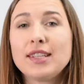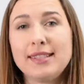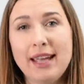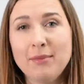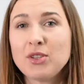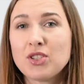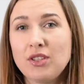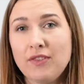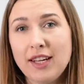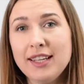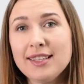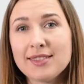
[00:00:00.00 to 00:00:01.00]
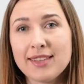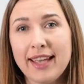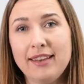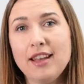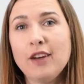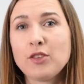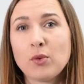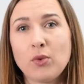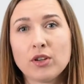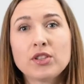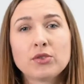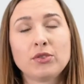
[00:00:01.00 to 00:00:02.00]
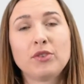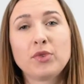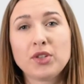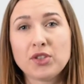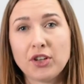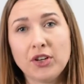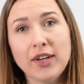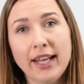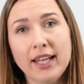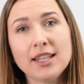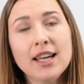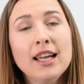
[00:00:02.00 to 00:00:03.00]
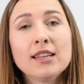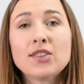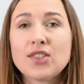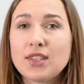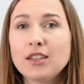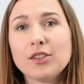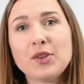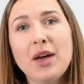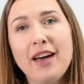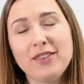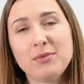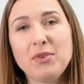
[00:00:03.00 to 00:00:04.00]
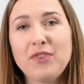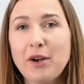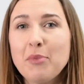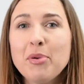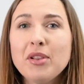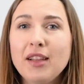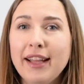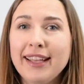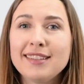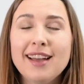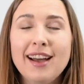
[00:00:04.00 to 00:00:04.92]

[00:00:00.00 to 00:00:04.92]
the damaged device and now you want to return it, still you have to be very polite,